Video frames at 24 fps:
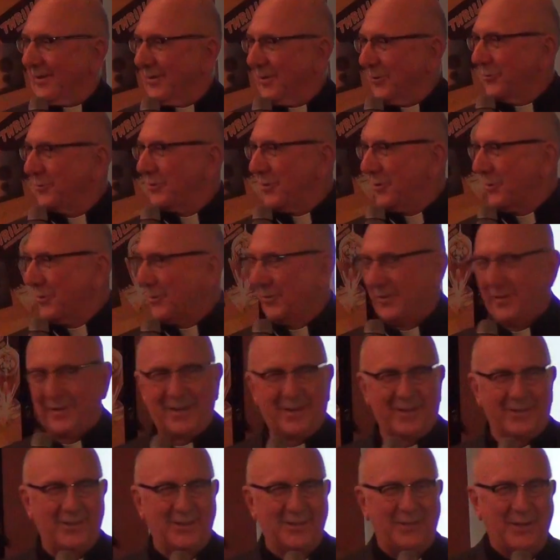Who knew?
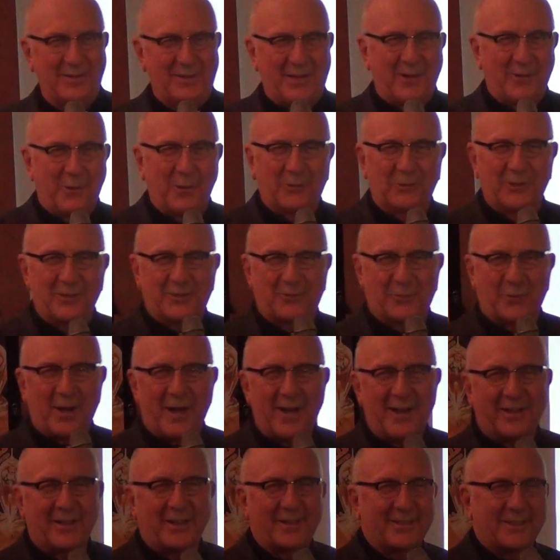They hold the
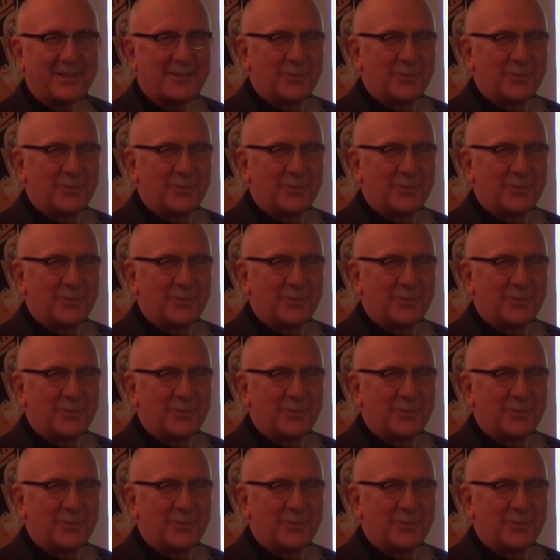trial at the